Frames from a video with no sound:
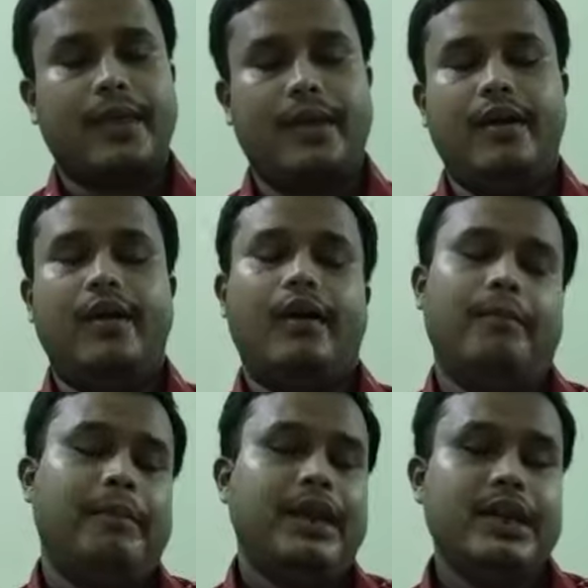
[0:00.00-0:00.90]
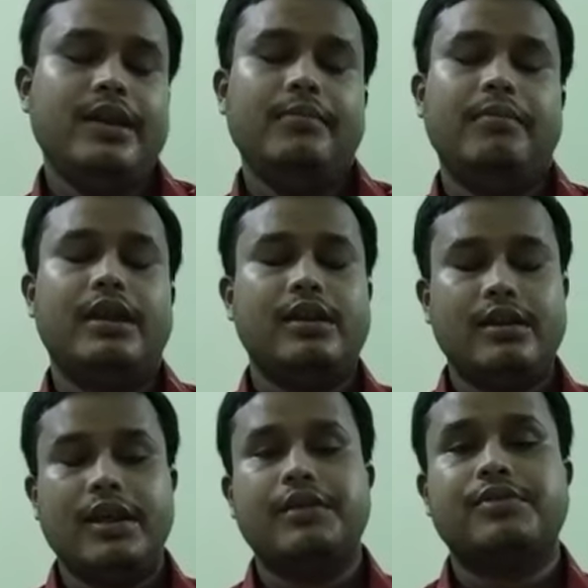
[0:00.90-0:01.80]
many
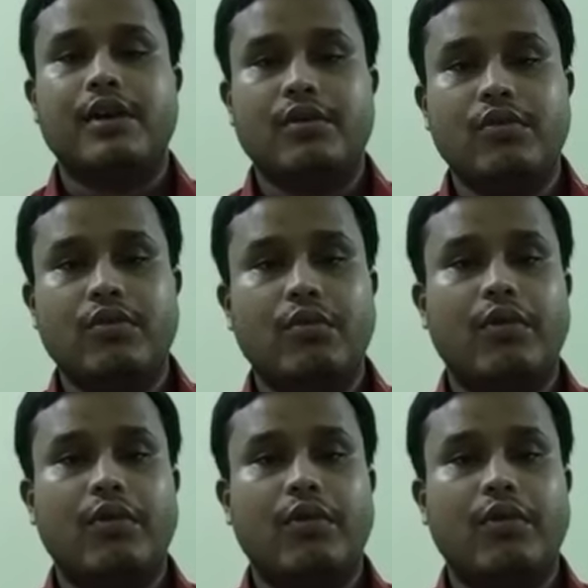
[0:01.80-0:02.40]
days ago